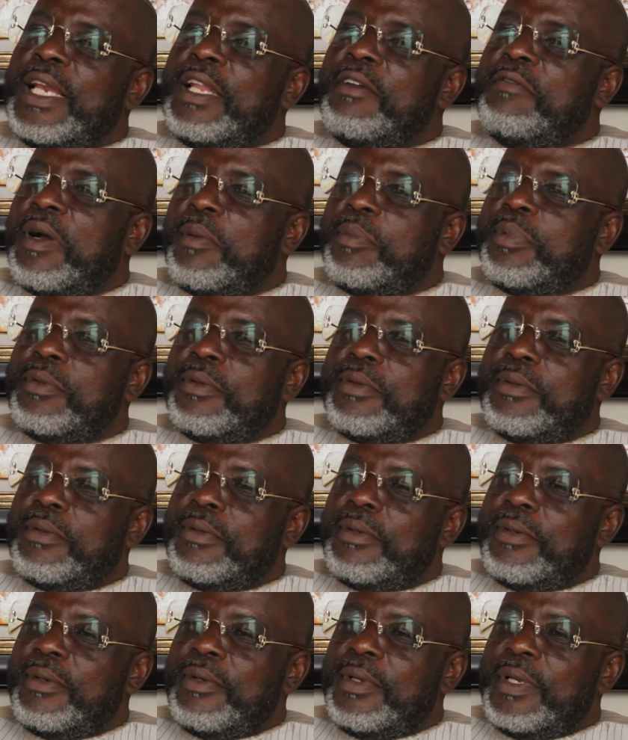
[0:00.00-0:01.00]
Liverpool
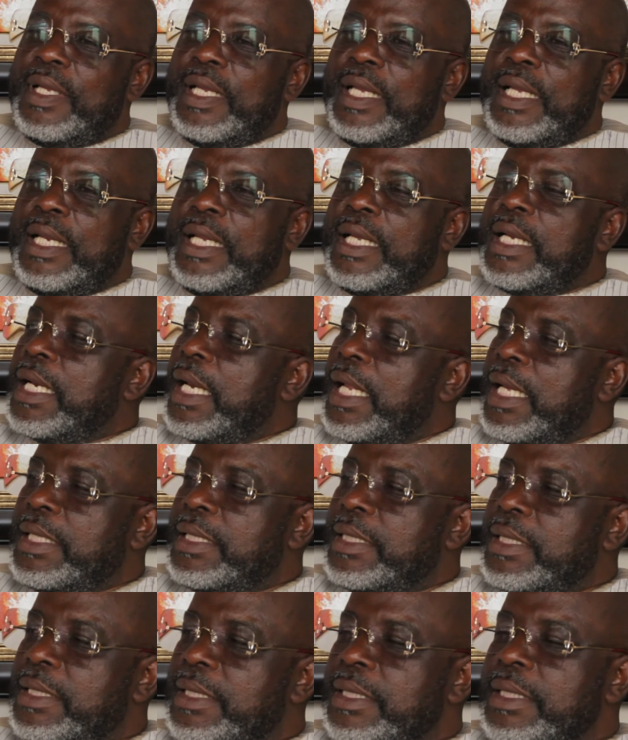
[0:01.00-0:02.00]
in
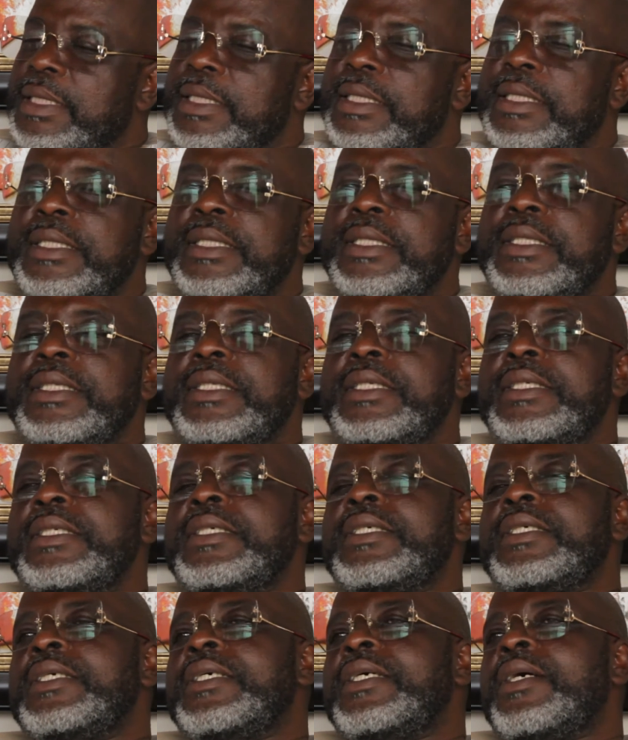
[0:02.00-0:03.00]
England,
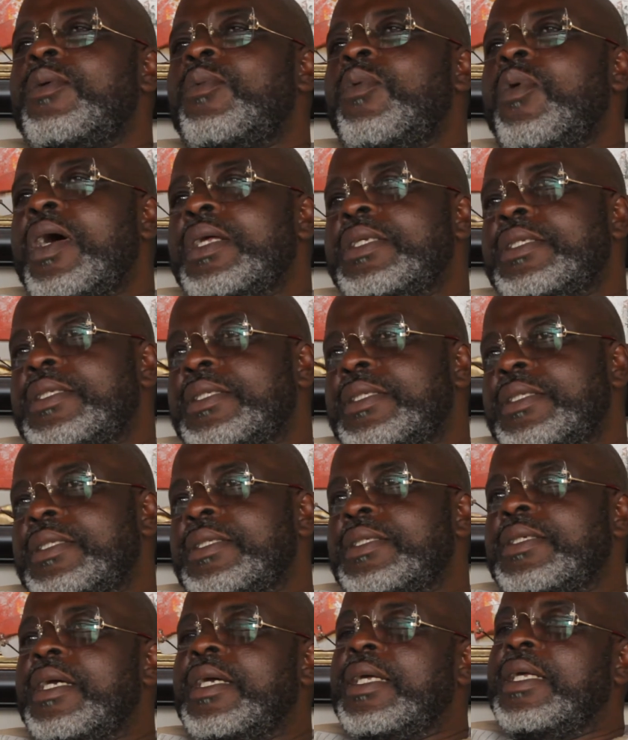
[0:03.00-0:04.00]
what
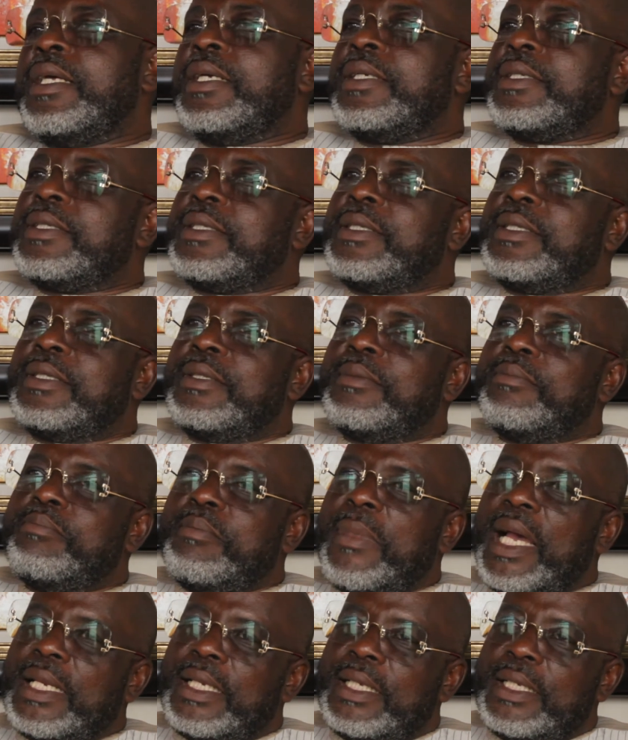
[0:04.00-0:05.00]

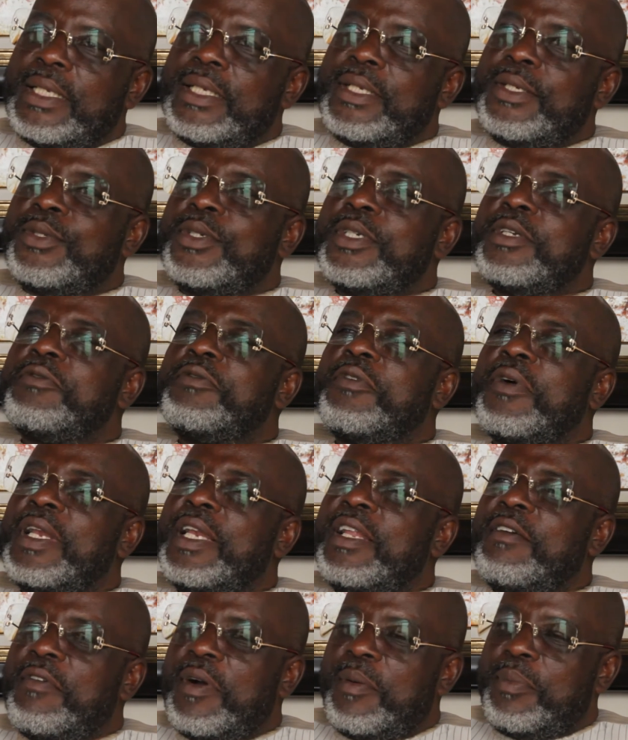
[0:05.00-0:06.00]
Mané is doing for
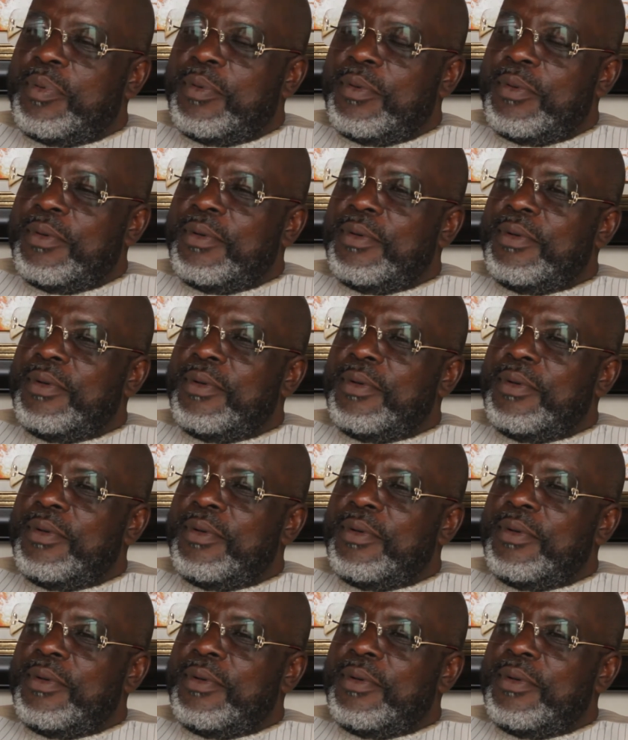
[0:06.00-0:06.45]
Liverpool